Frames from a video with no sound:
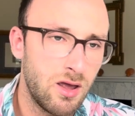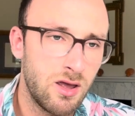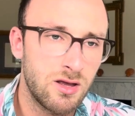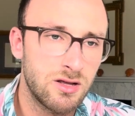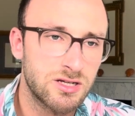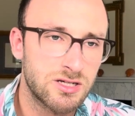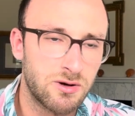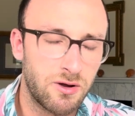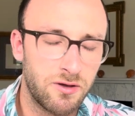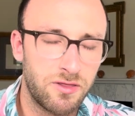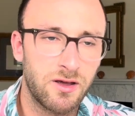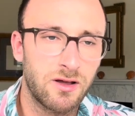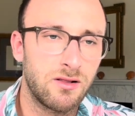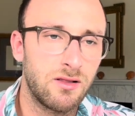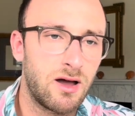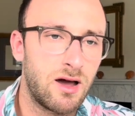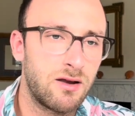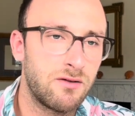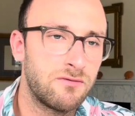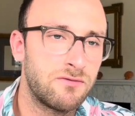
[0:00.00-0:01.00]
So I think a
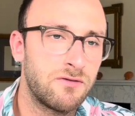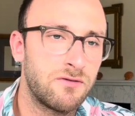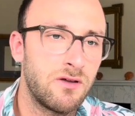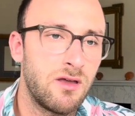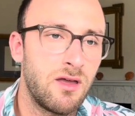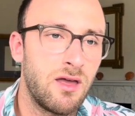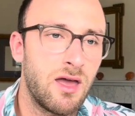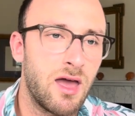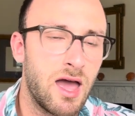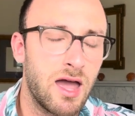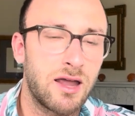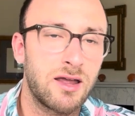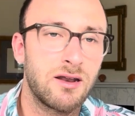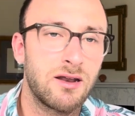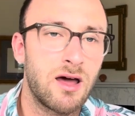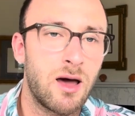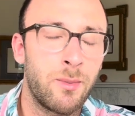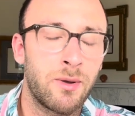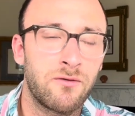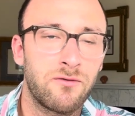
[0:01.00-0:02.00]
lot of
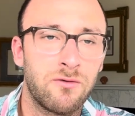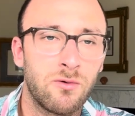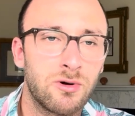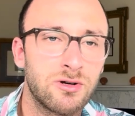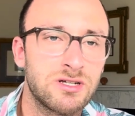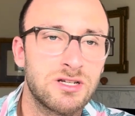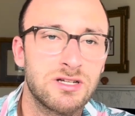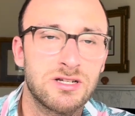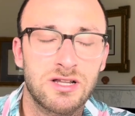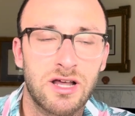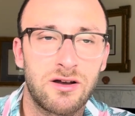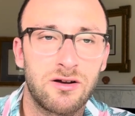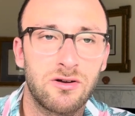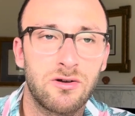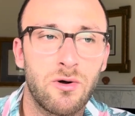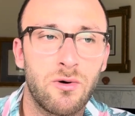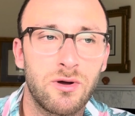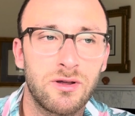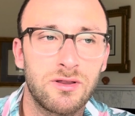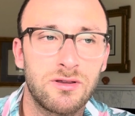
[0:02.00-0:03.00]
economic forces that are
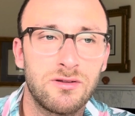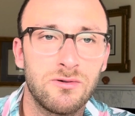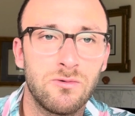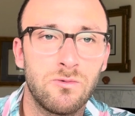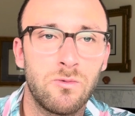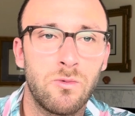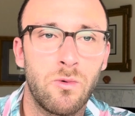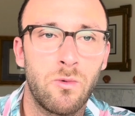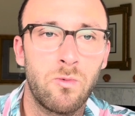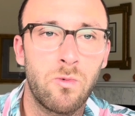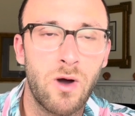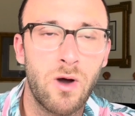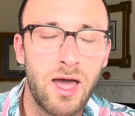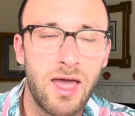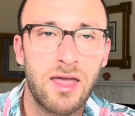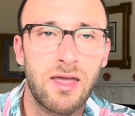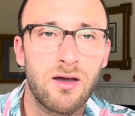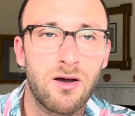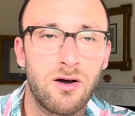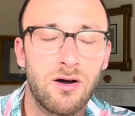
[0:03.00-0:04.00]
going to
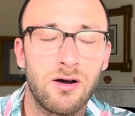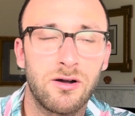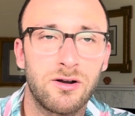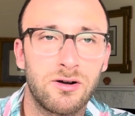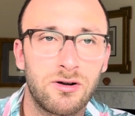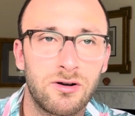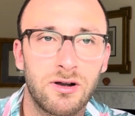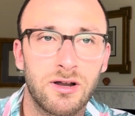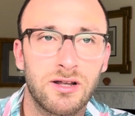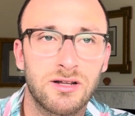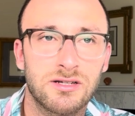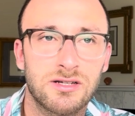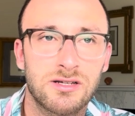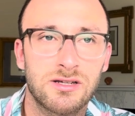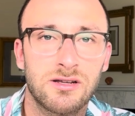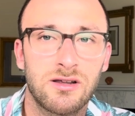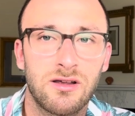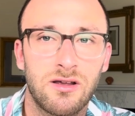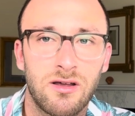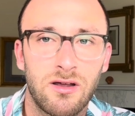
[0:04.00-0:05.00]
weigh on earnings
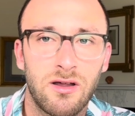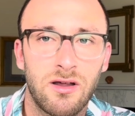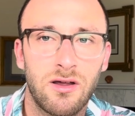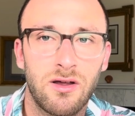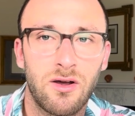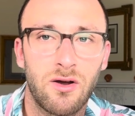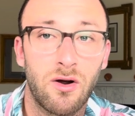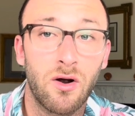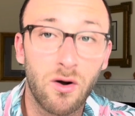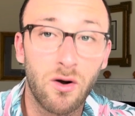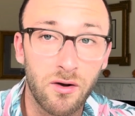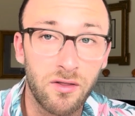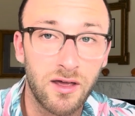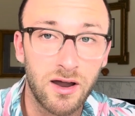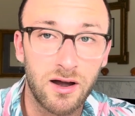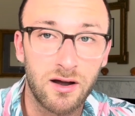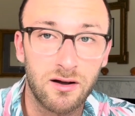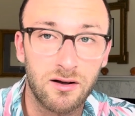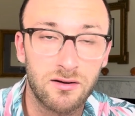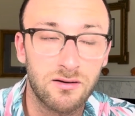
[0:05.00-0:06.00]
are
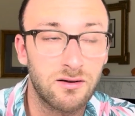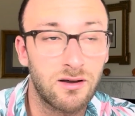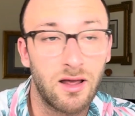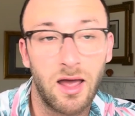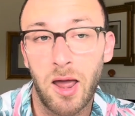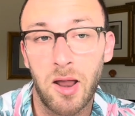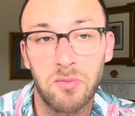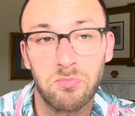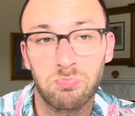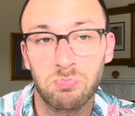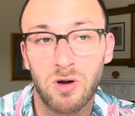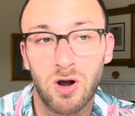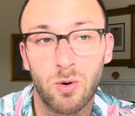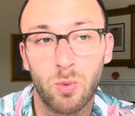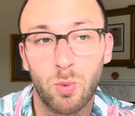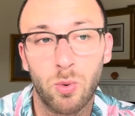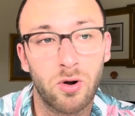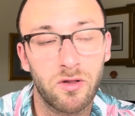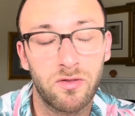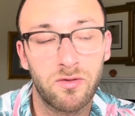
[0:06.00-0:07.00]
there and are
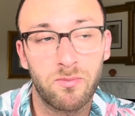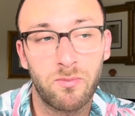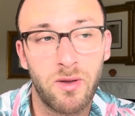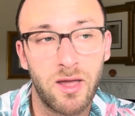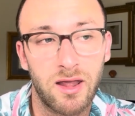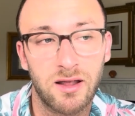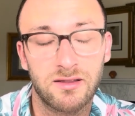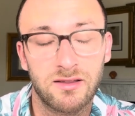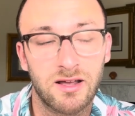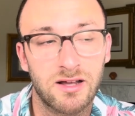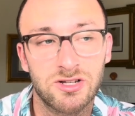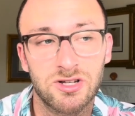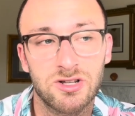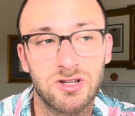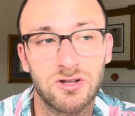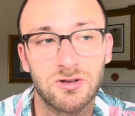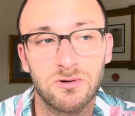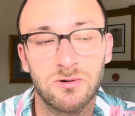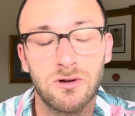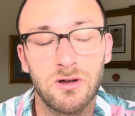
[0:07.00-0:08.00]
worth paying attention
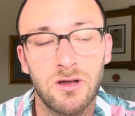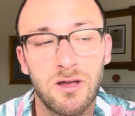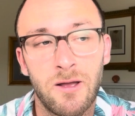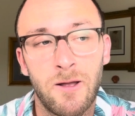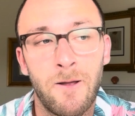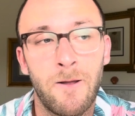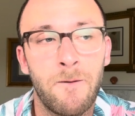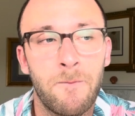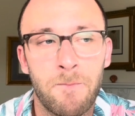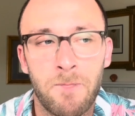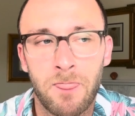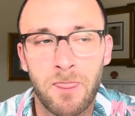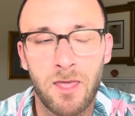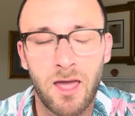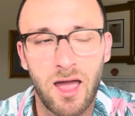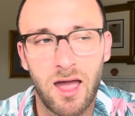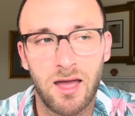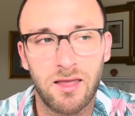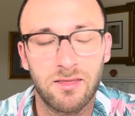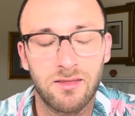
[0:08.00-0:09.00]
to.
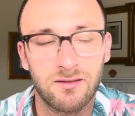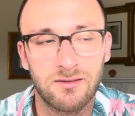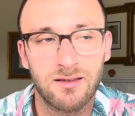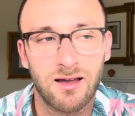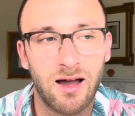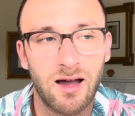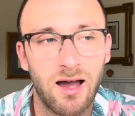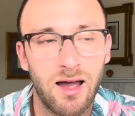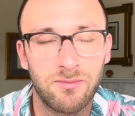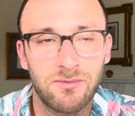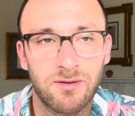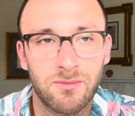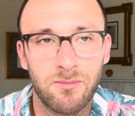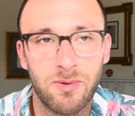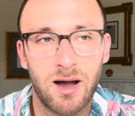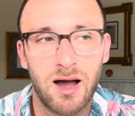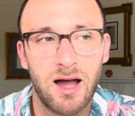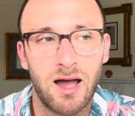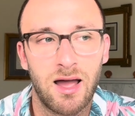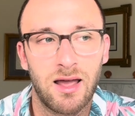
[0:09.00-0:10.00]
And the time to
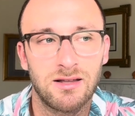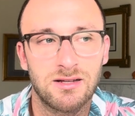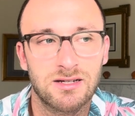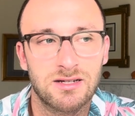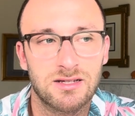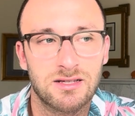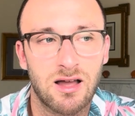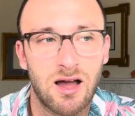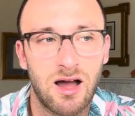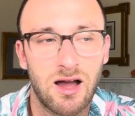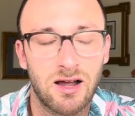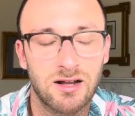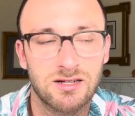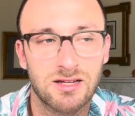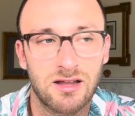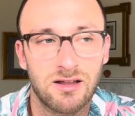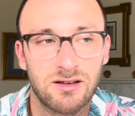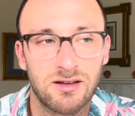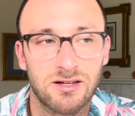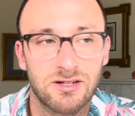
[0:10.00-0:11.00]
buy stocks
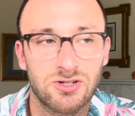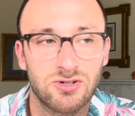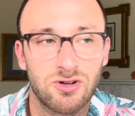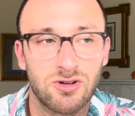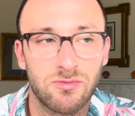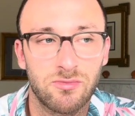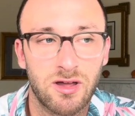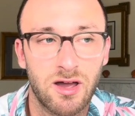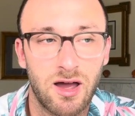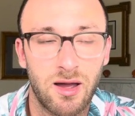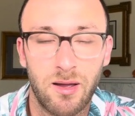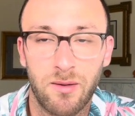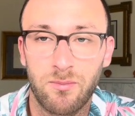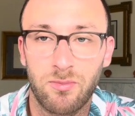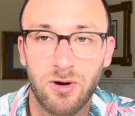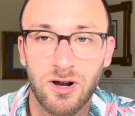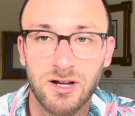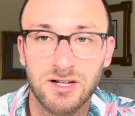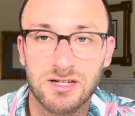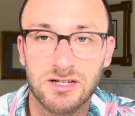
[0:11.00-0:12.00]
at extremely high
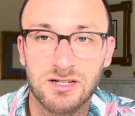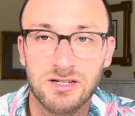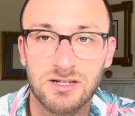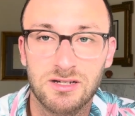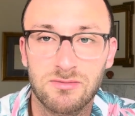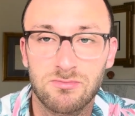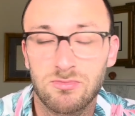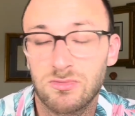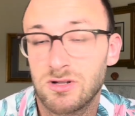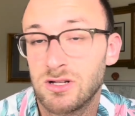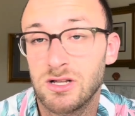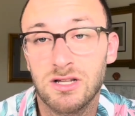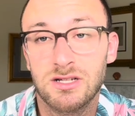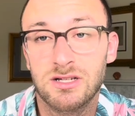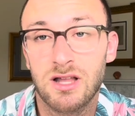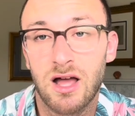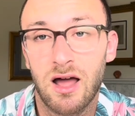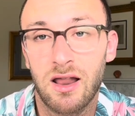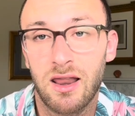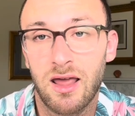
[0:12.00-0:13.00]
prices is
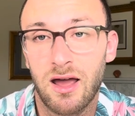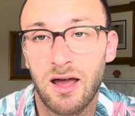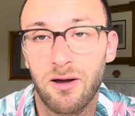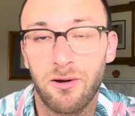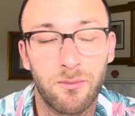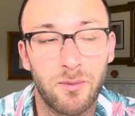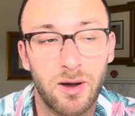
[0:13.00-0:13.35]
not now, in